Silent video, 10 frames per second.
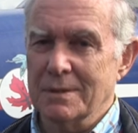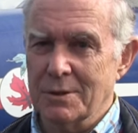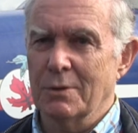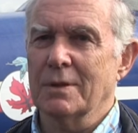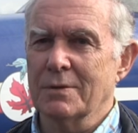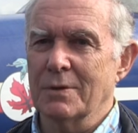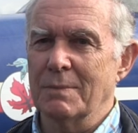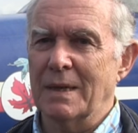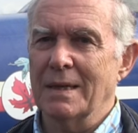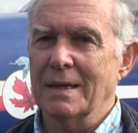Going
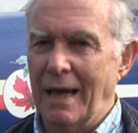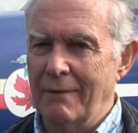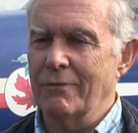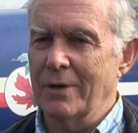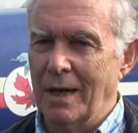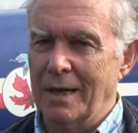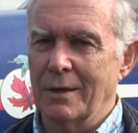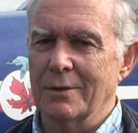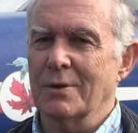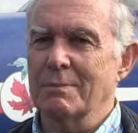
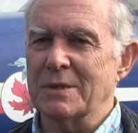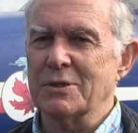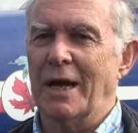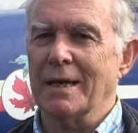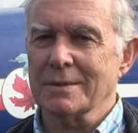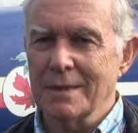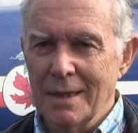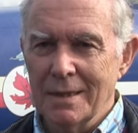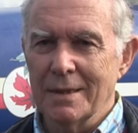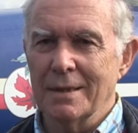through my checks,
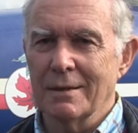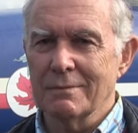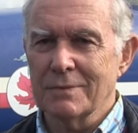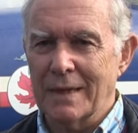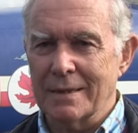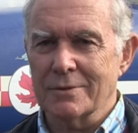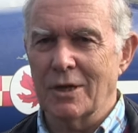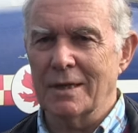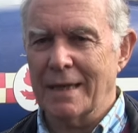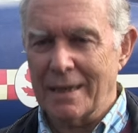you know,
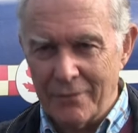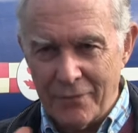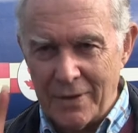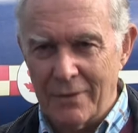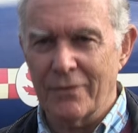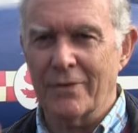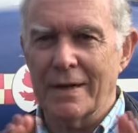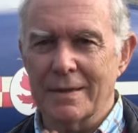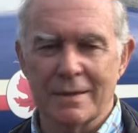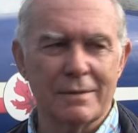trying to get a feel for
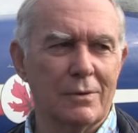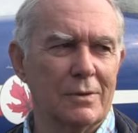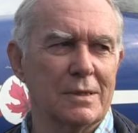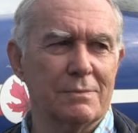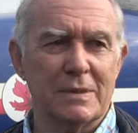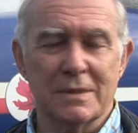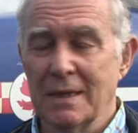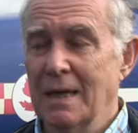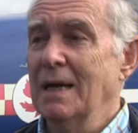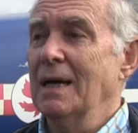it and all this business.
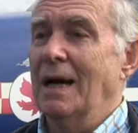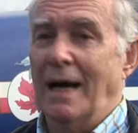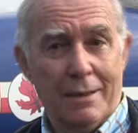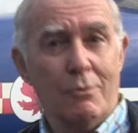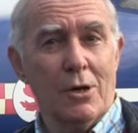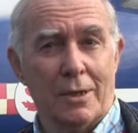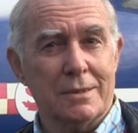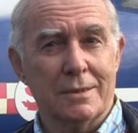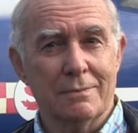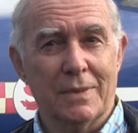And it
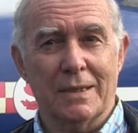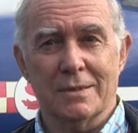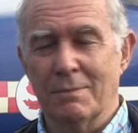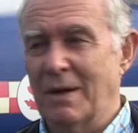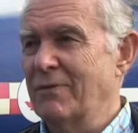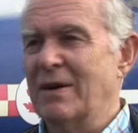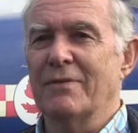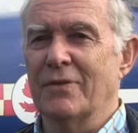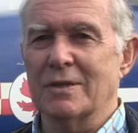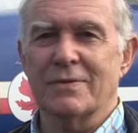worked, because on my
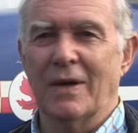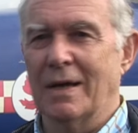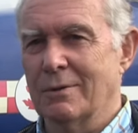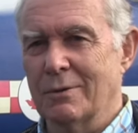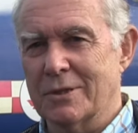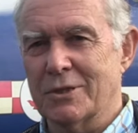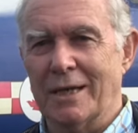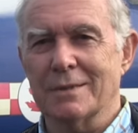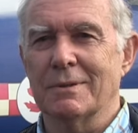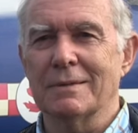very first flight, all the
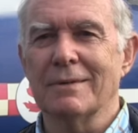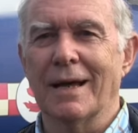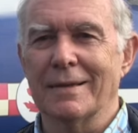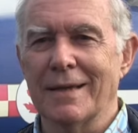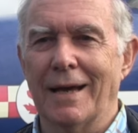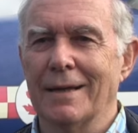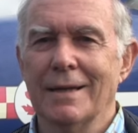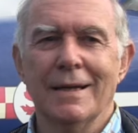checks were like that.